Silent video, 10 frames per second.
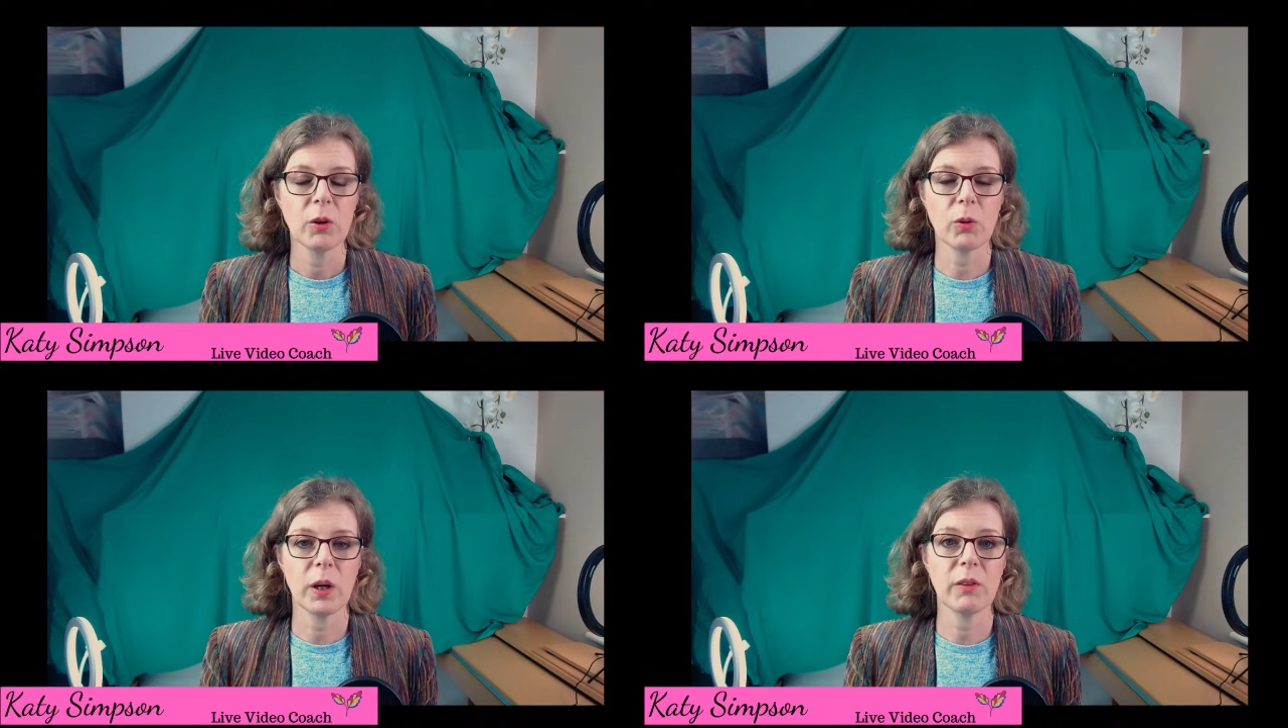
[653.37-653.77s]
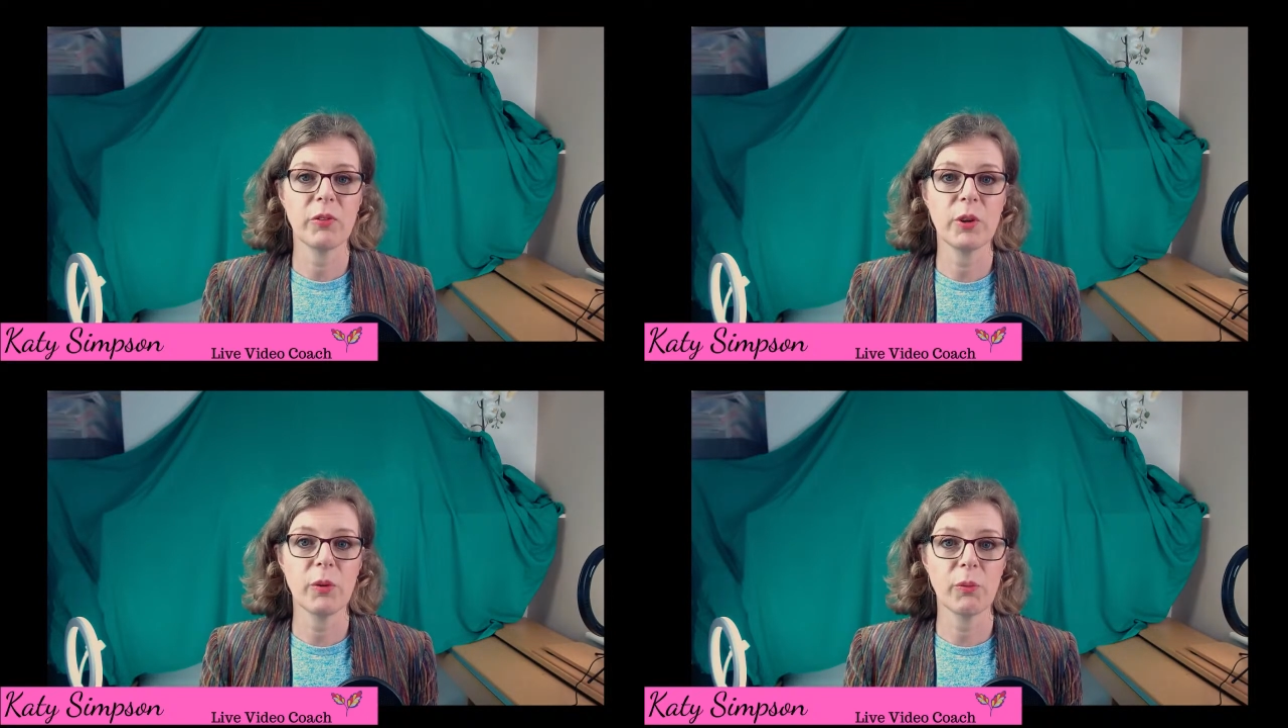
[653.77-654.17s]
quite a
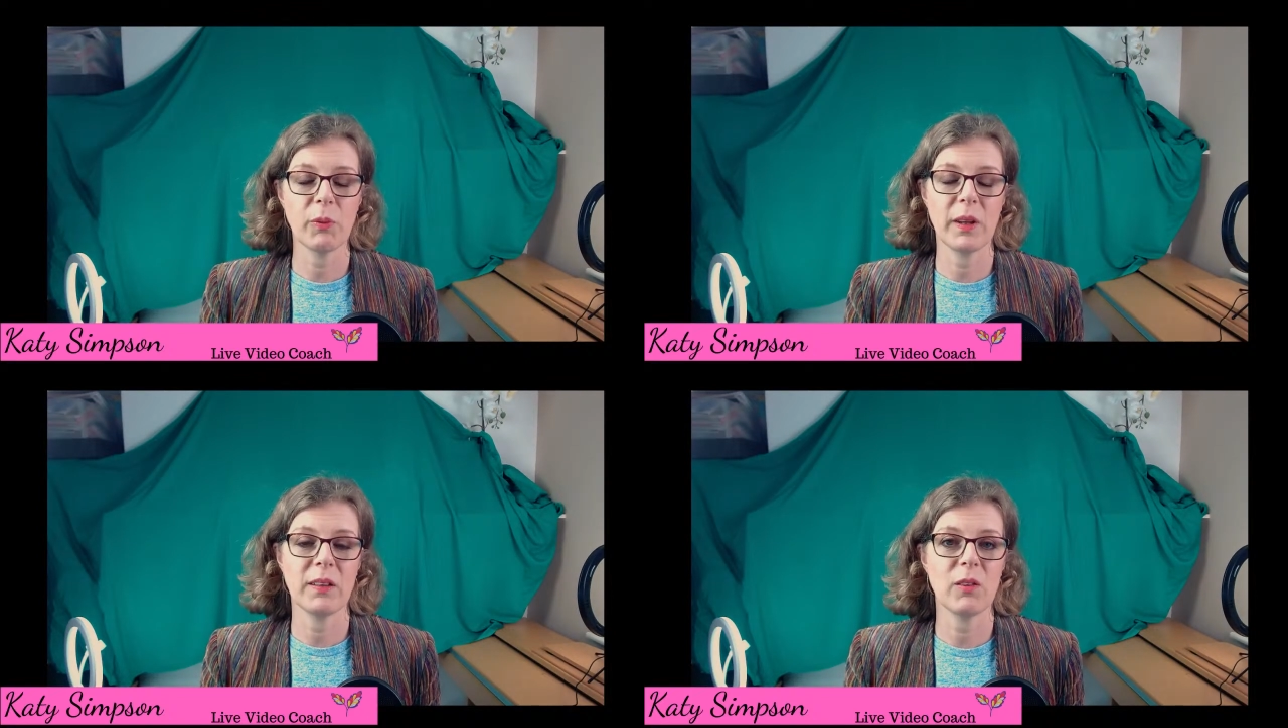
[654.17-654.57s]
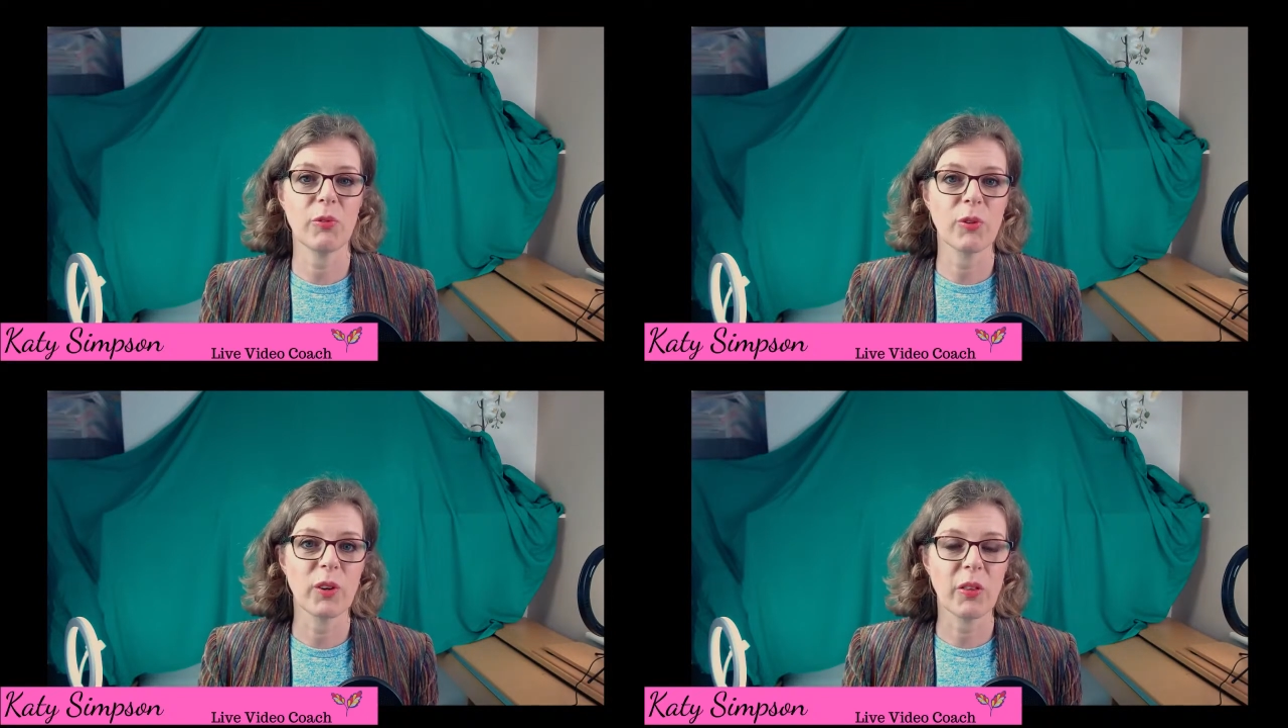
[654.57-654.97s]
few
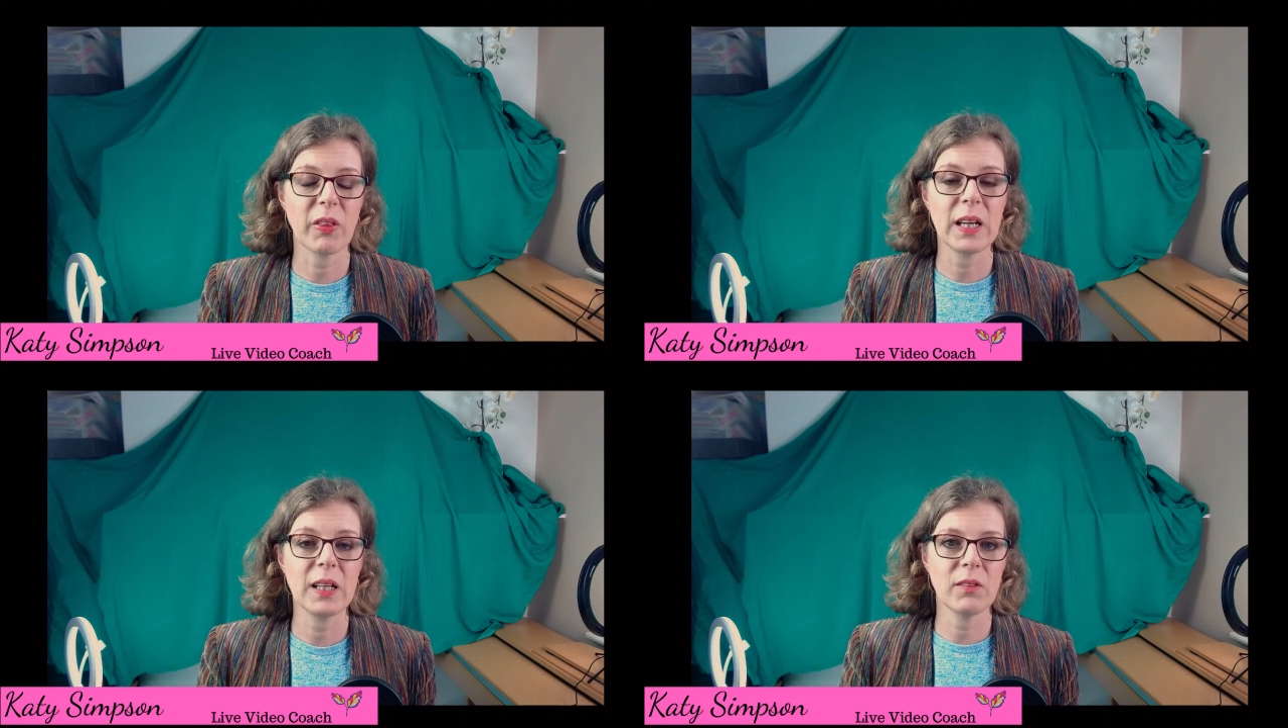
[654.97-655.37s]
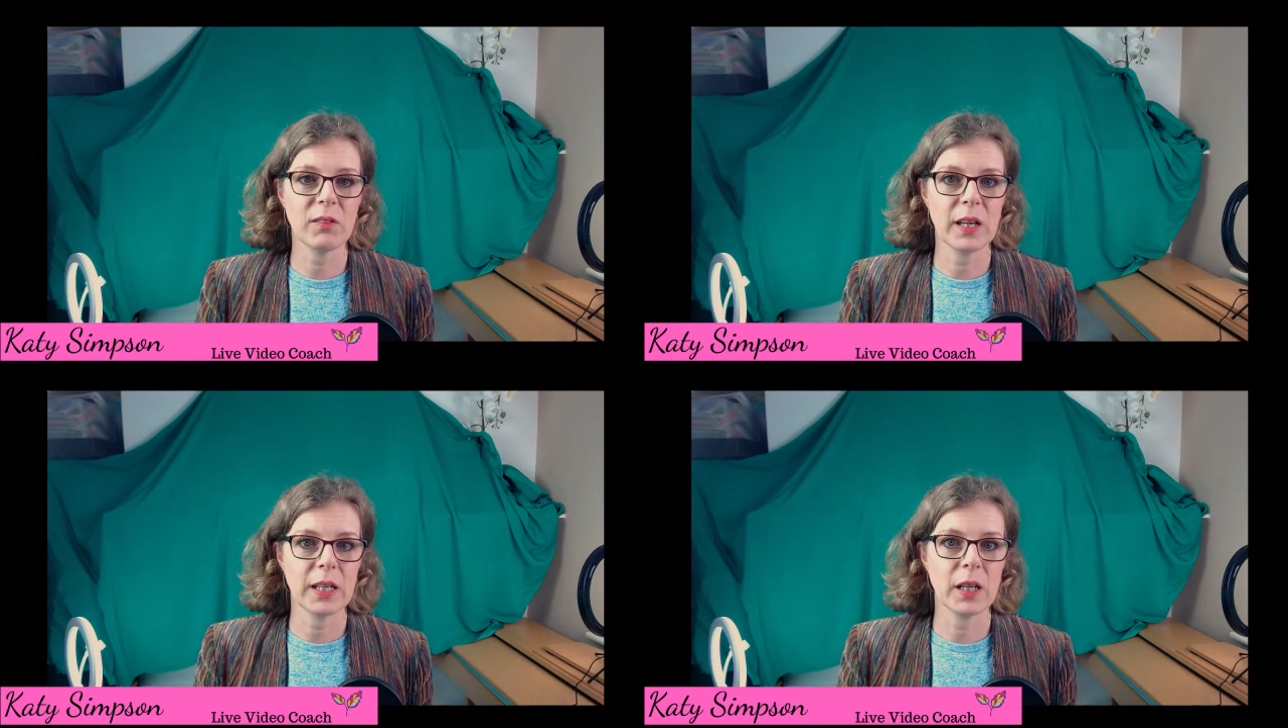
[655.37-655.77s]
different things
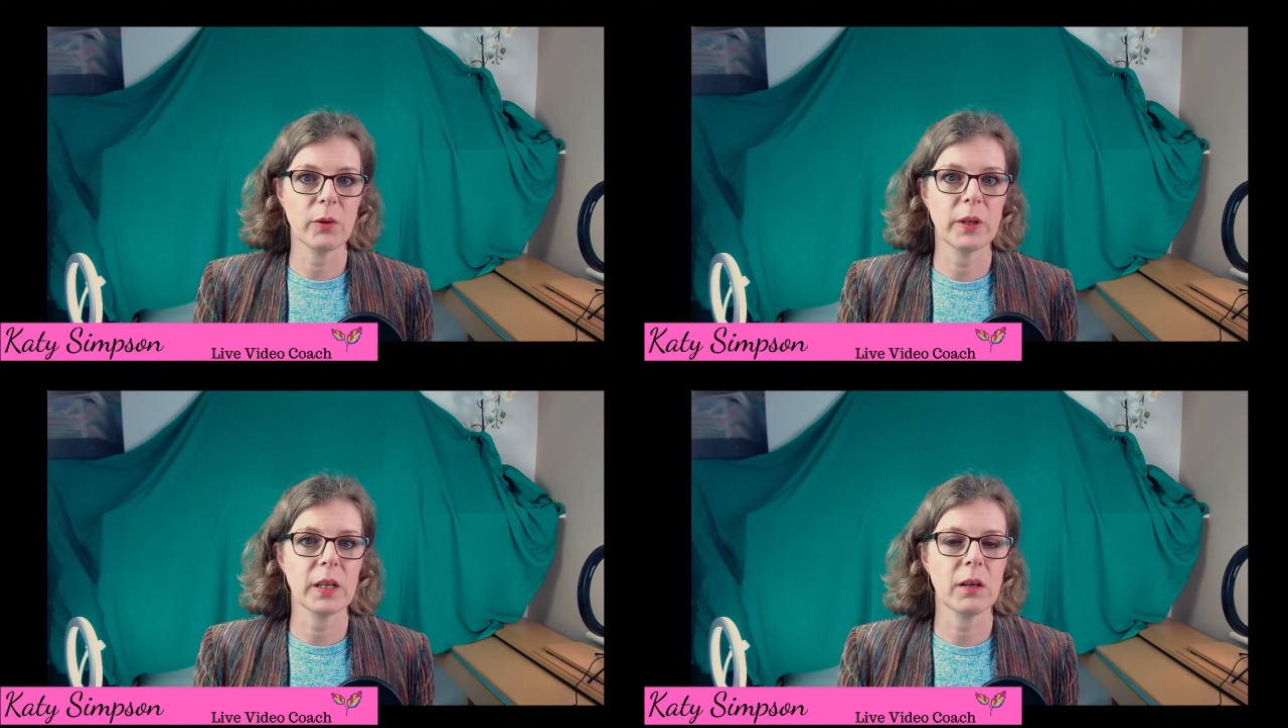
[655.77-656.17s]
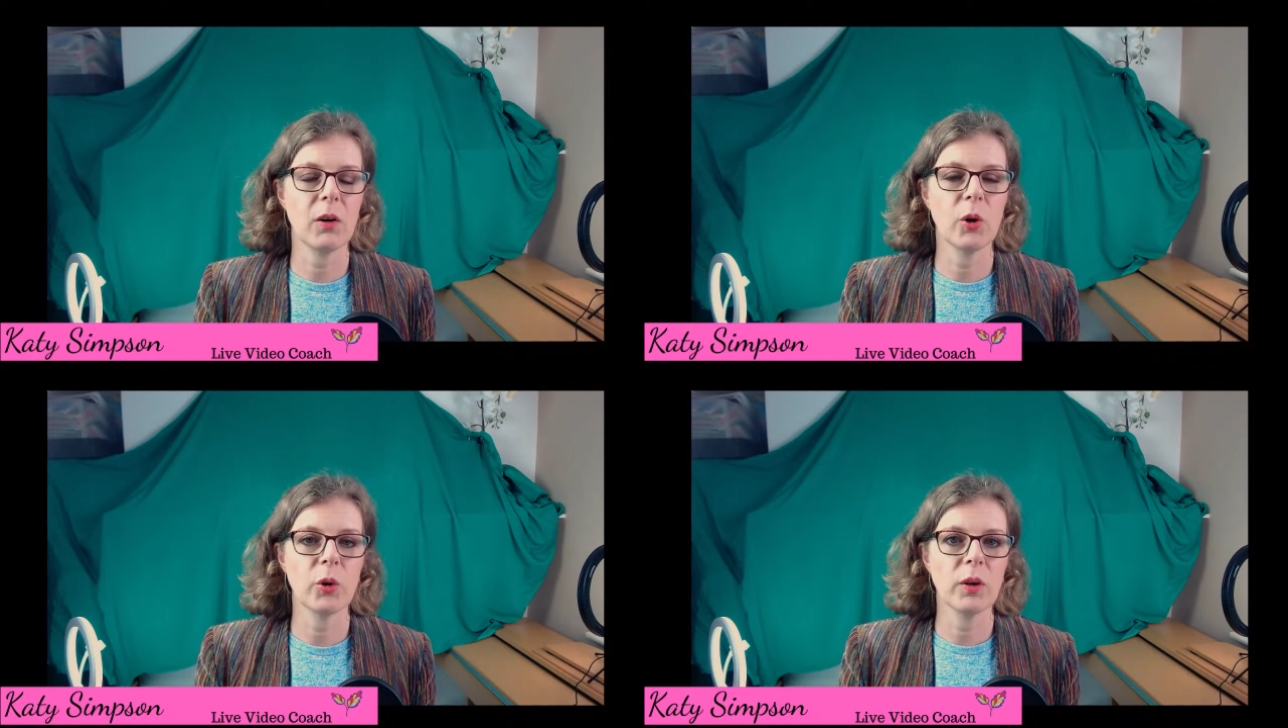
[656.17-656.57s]
there going
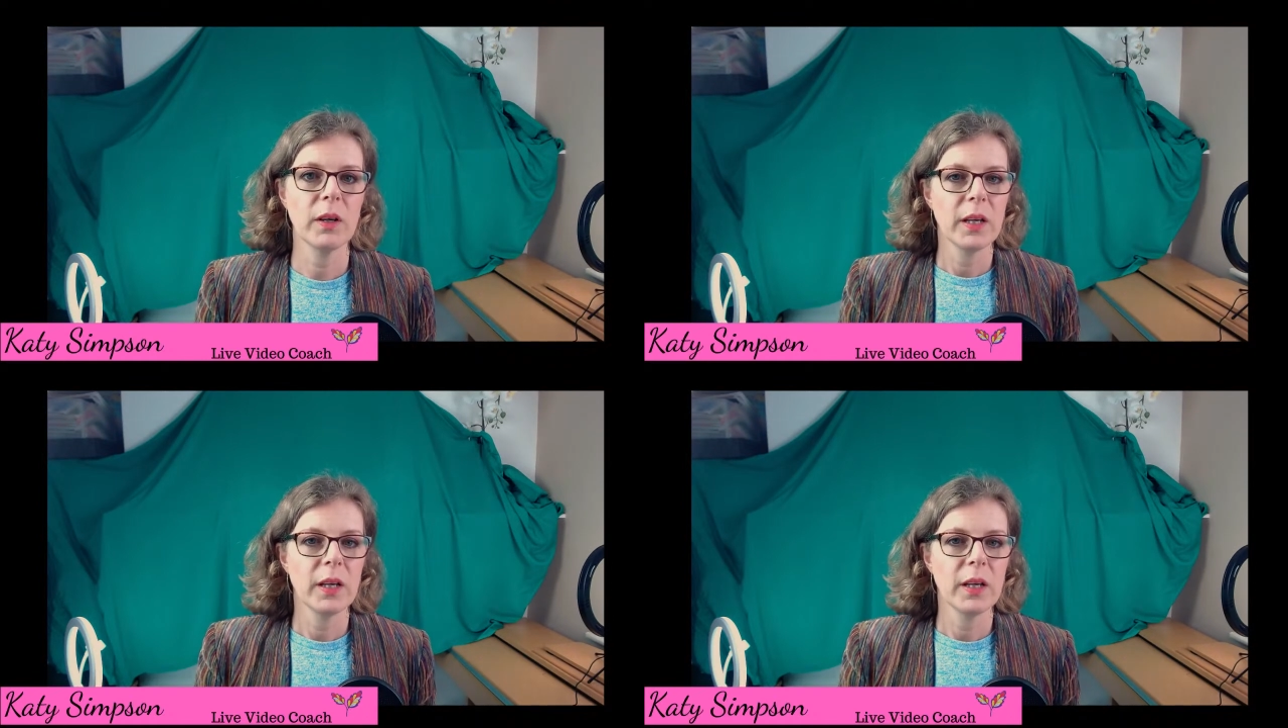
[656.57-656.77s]
on,